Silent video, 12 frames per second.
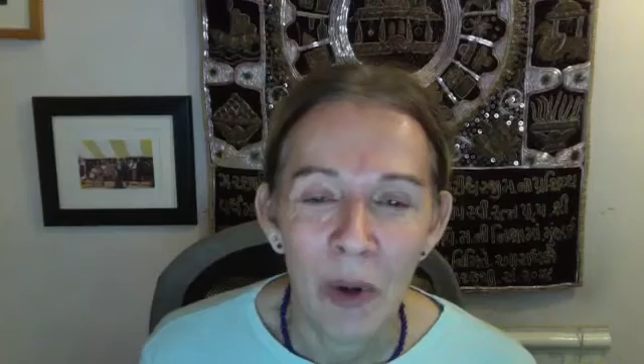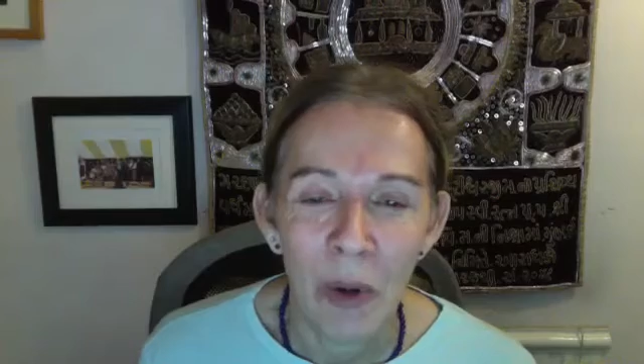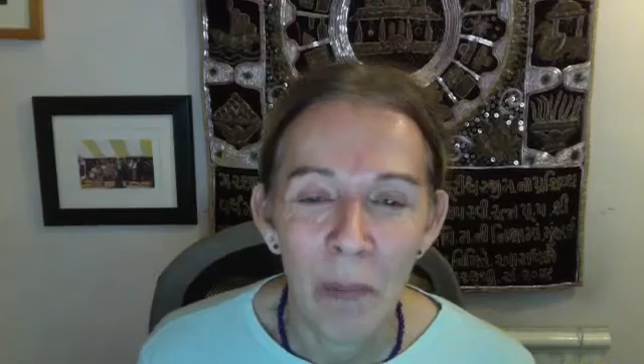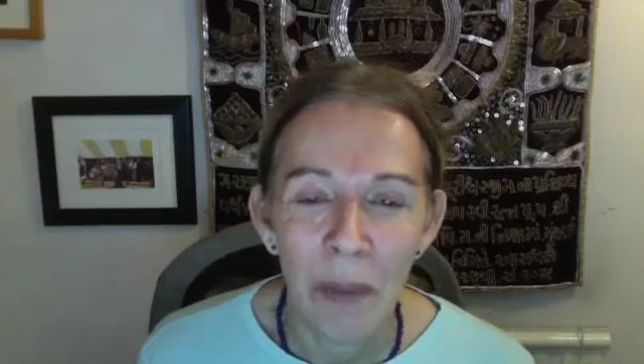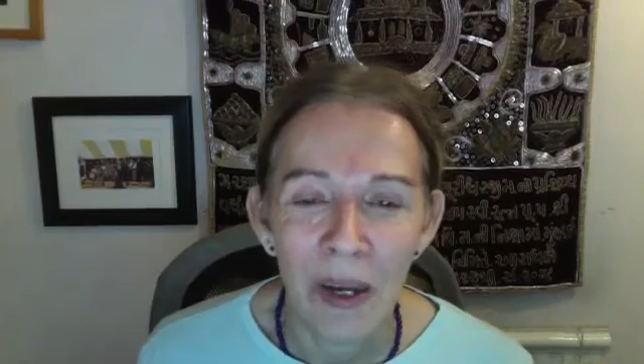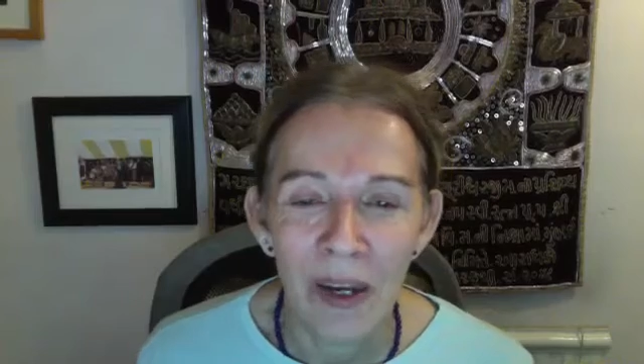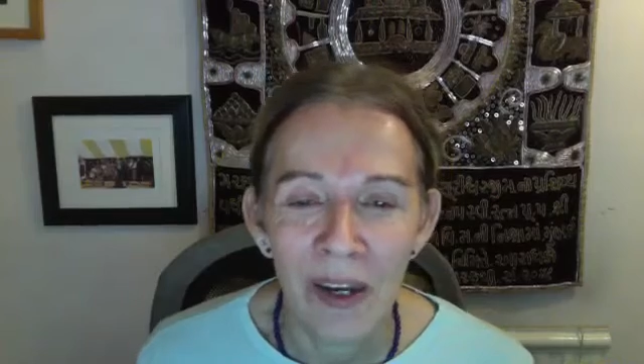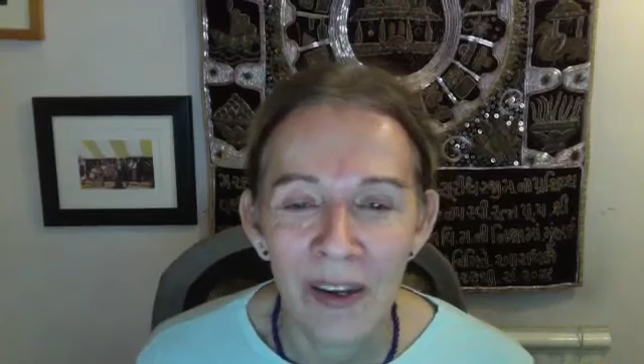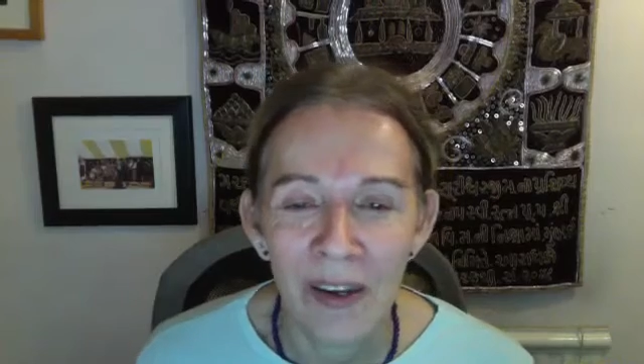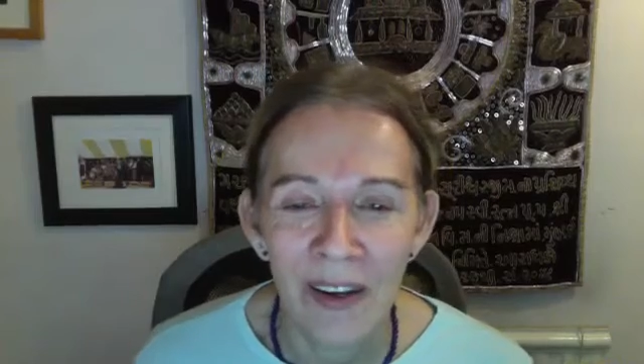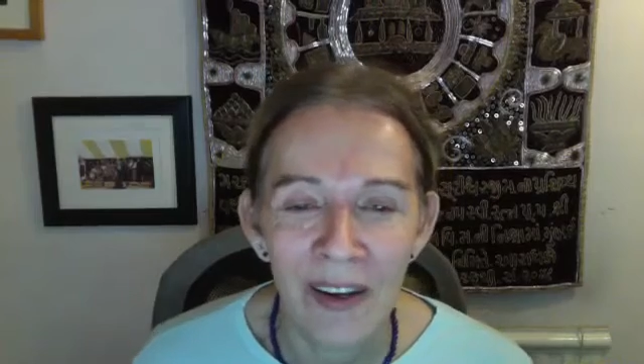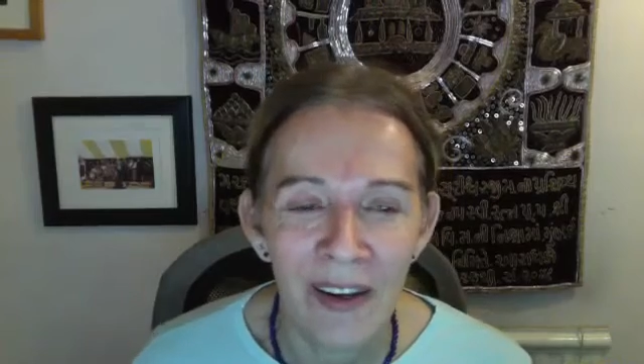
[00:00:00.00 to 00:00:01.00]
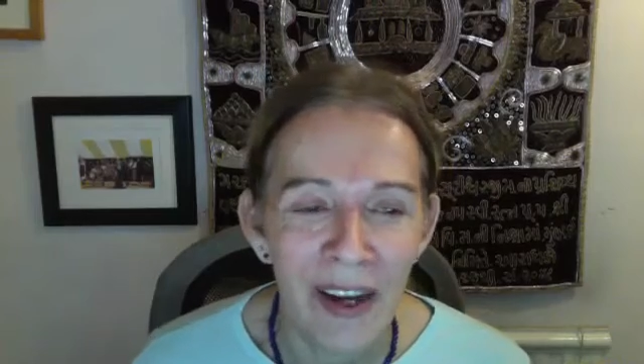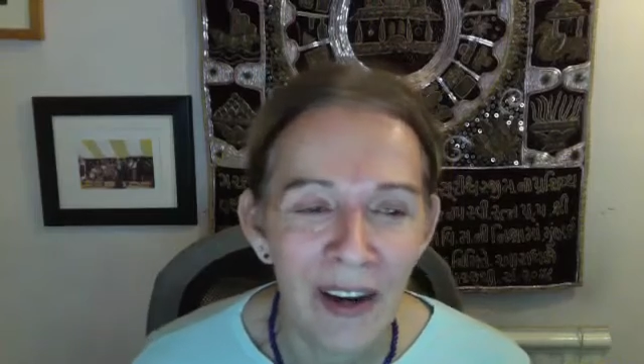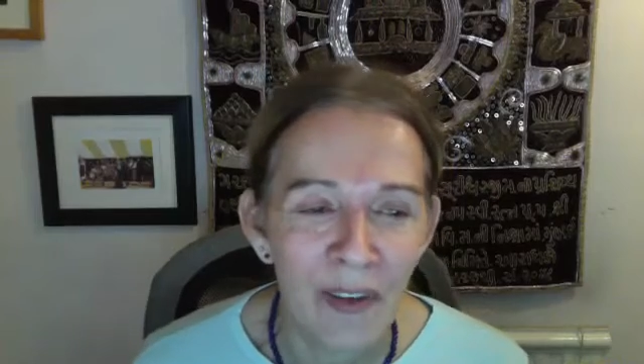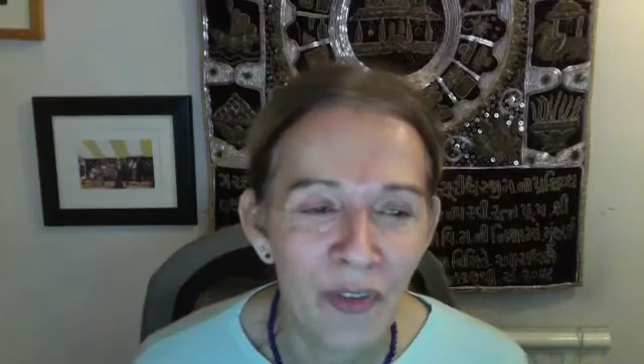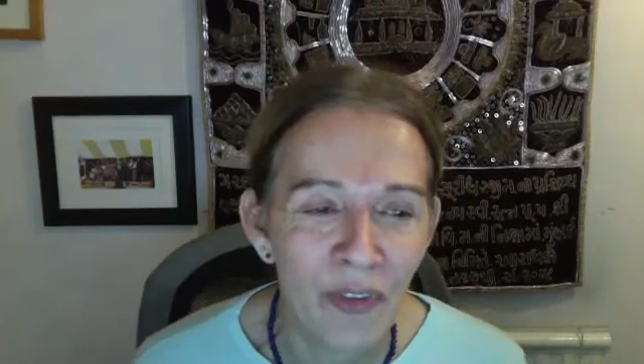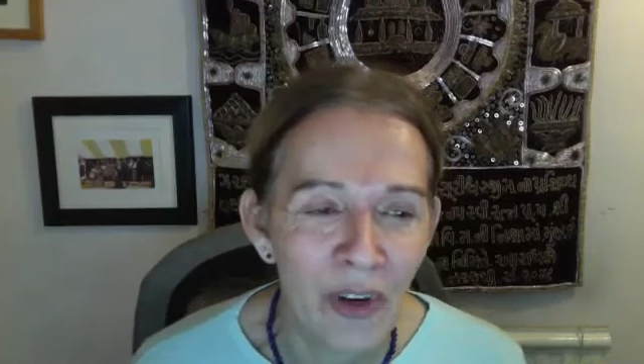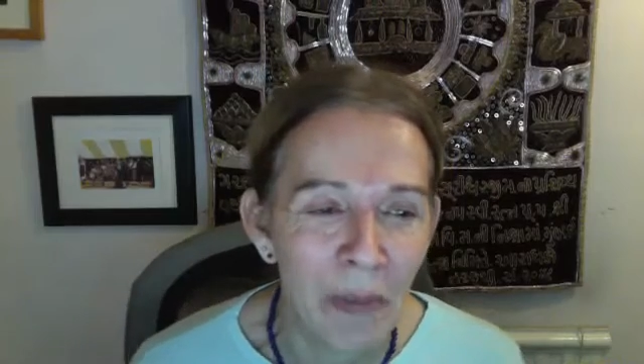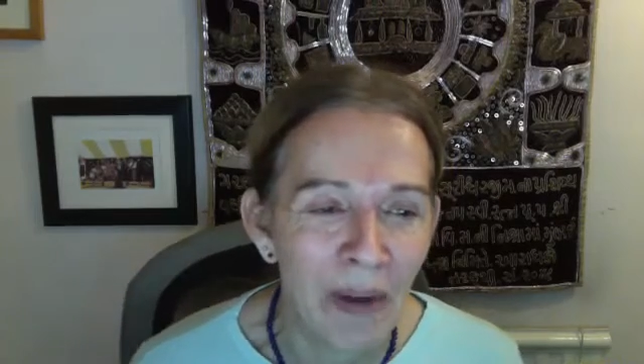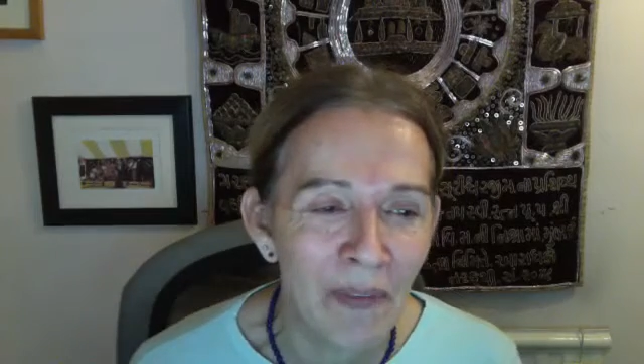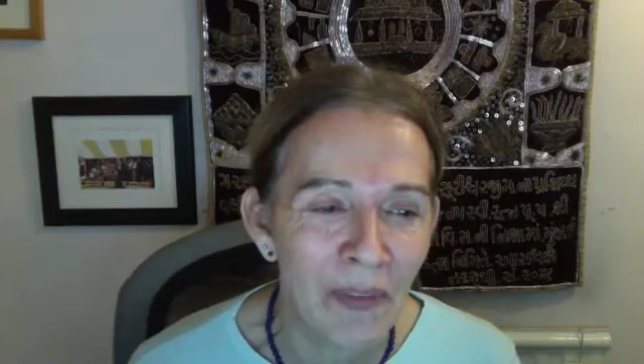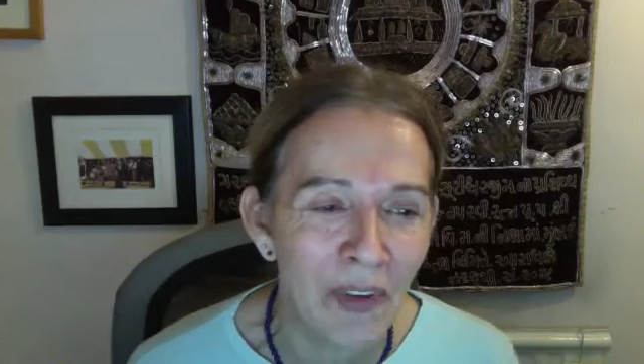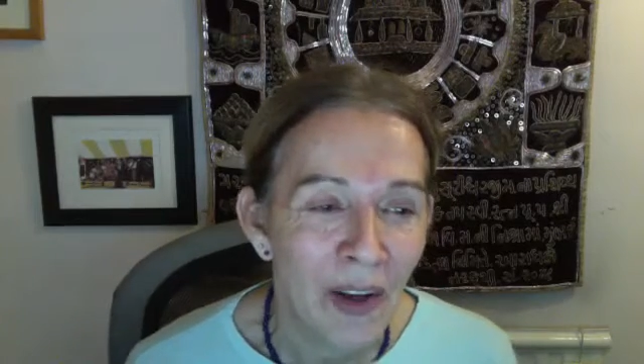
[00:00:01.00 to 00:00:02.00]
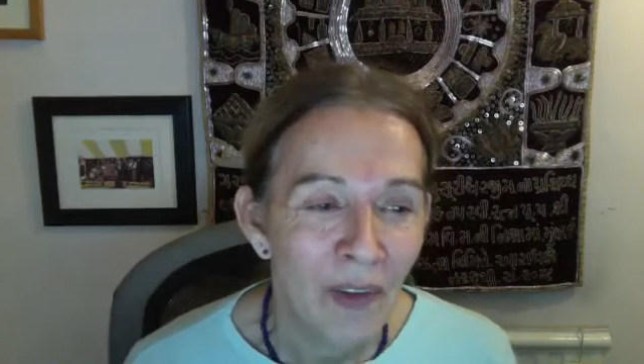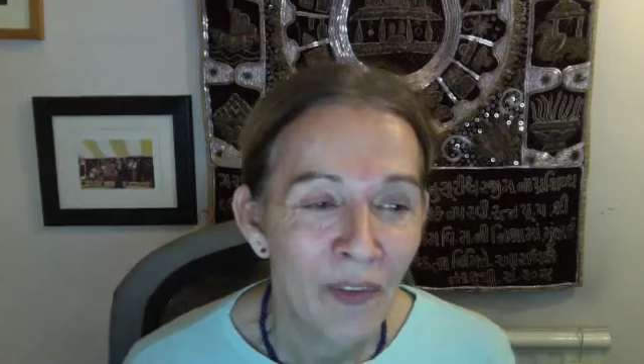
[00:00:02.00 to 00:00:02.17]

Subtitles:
have been in India now 3 months.